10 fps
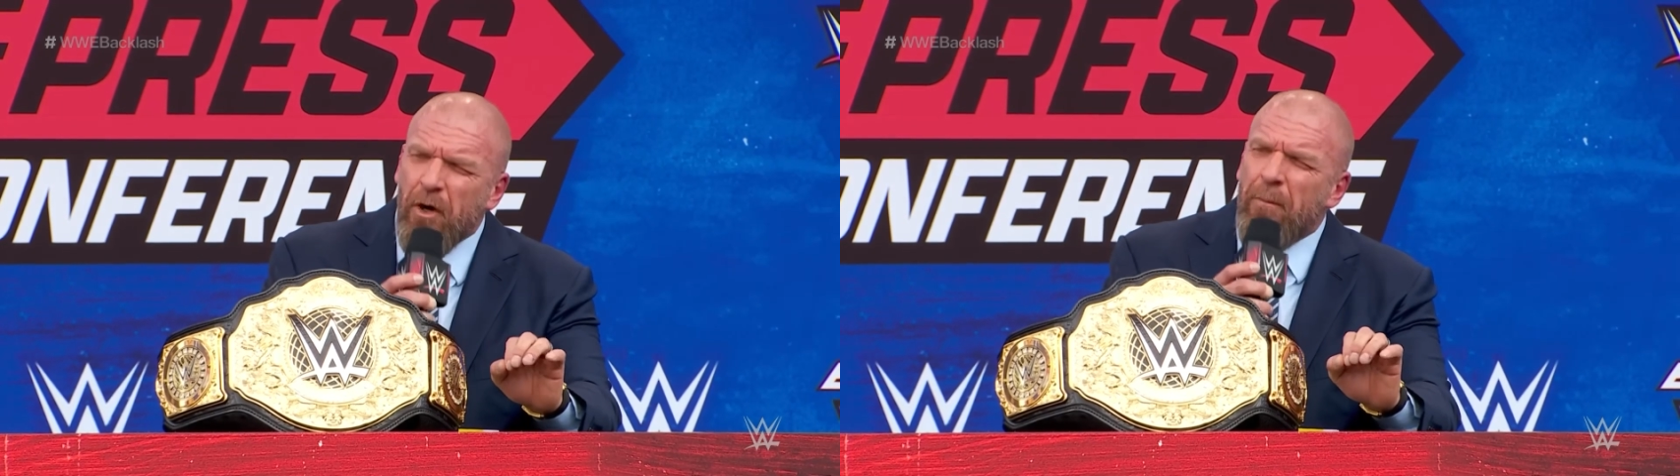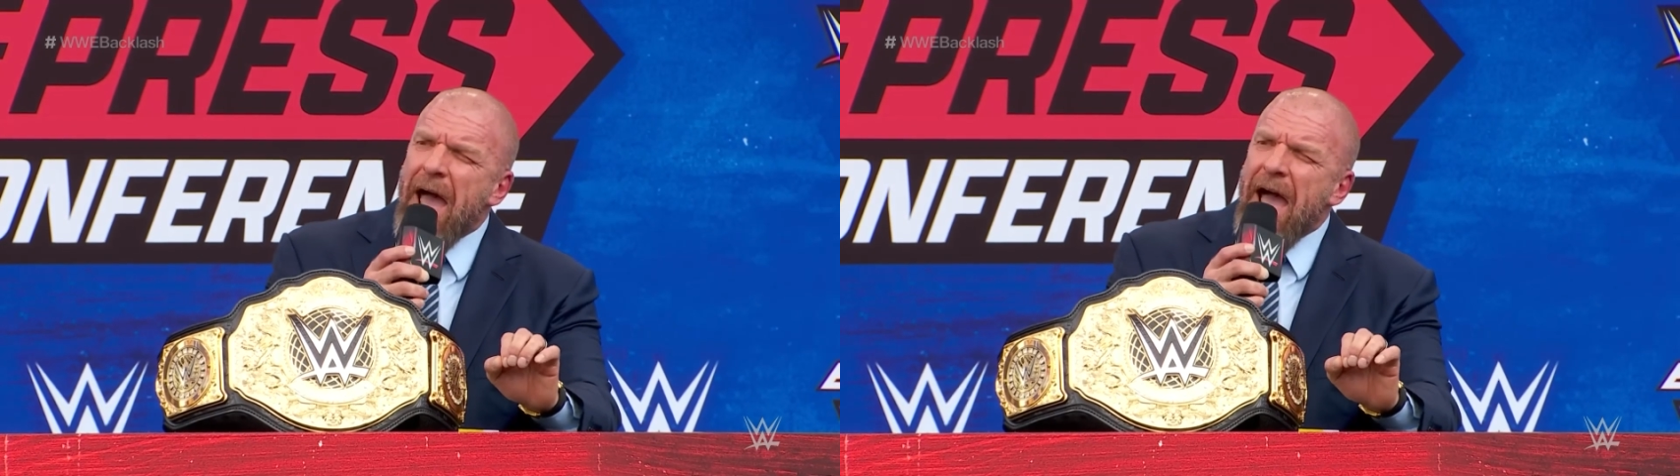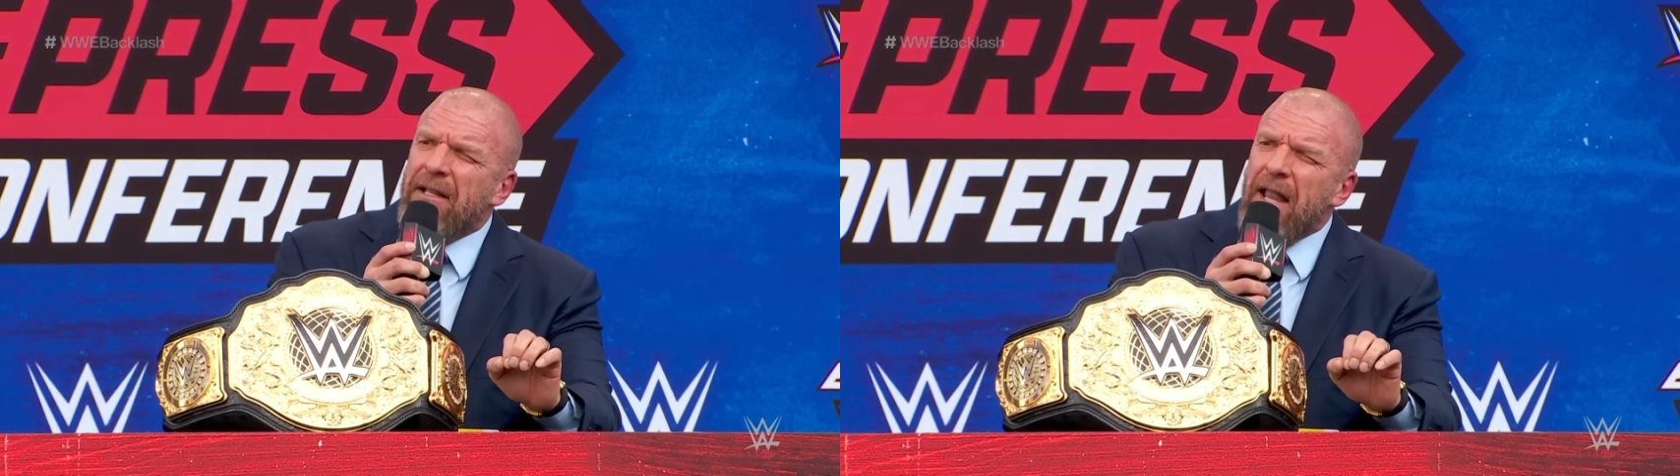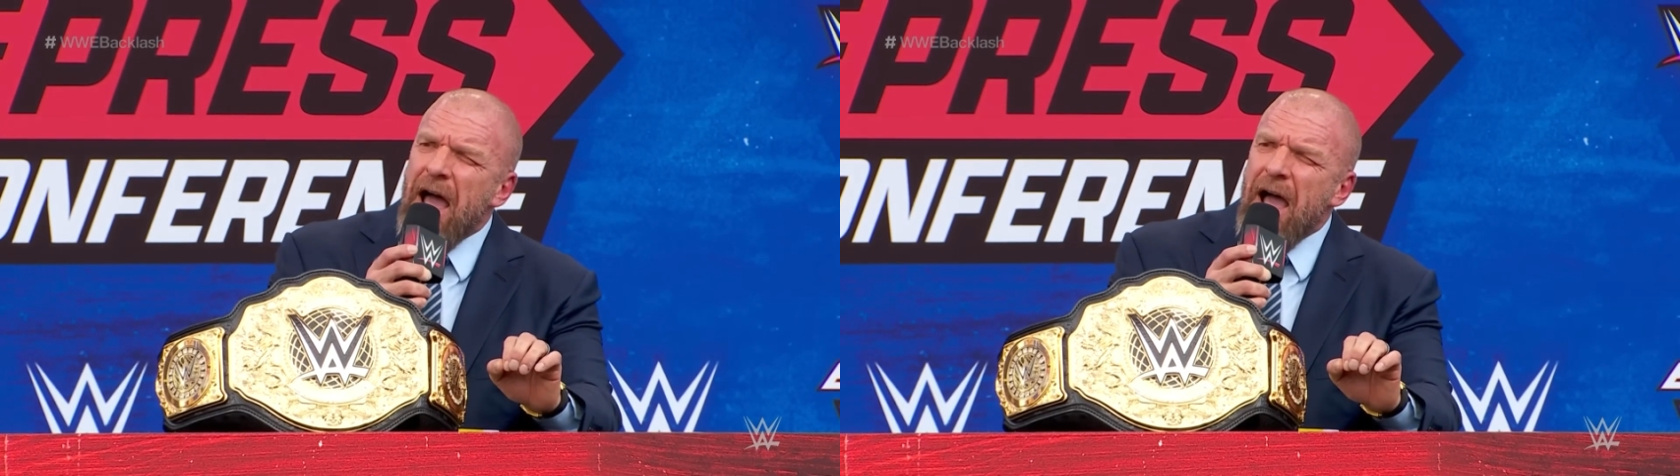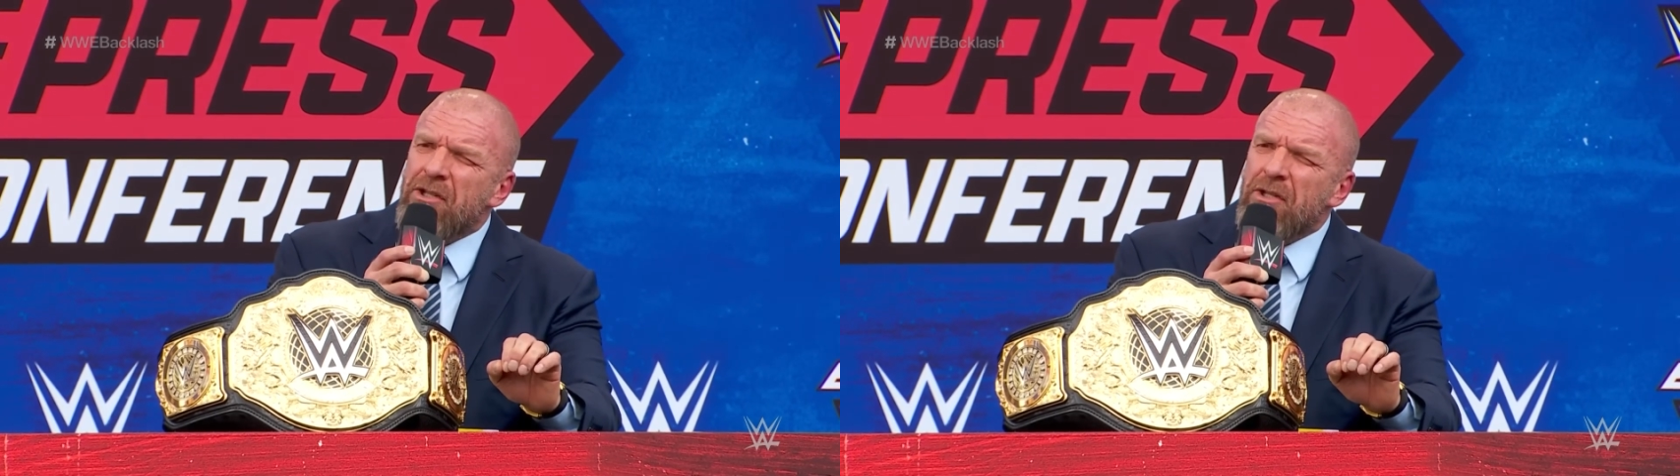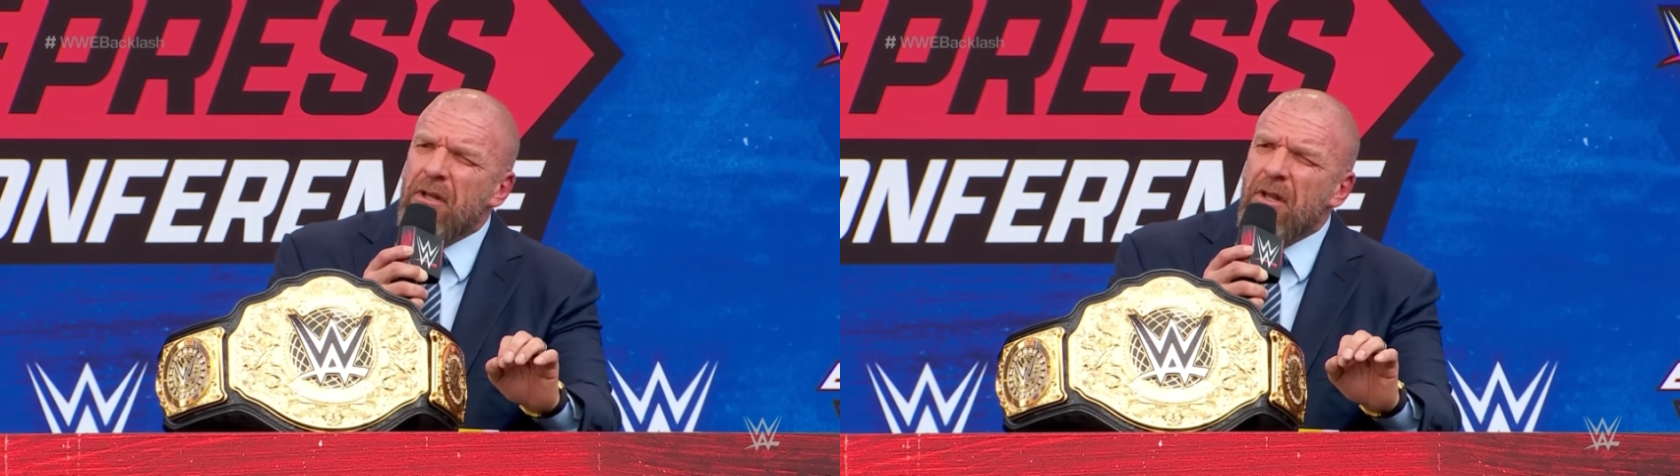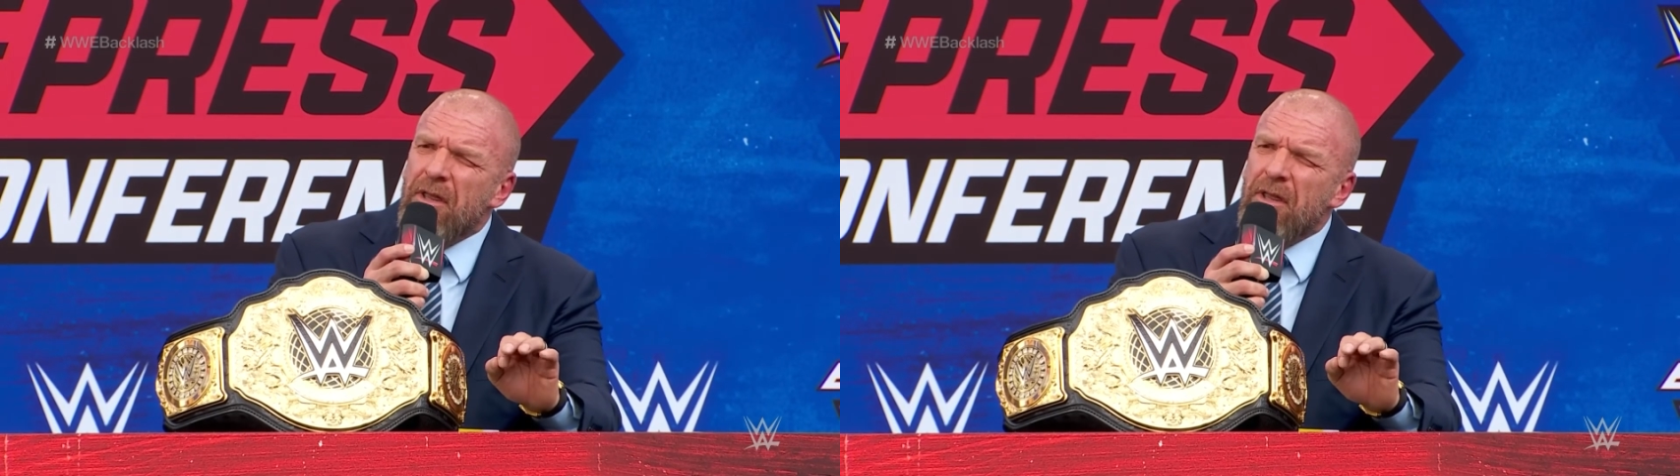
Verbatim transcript: with the winners from each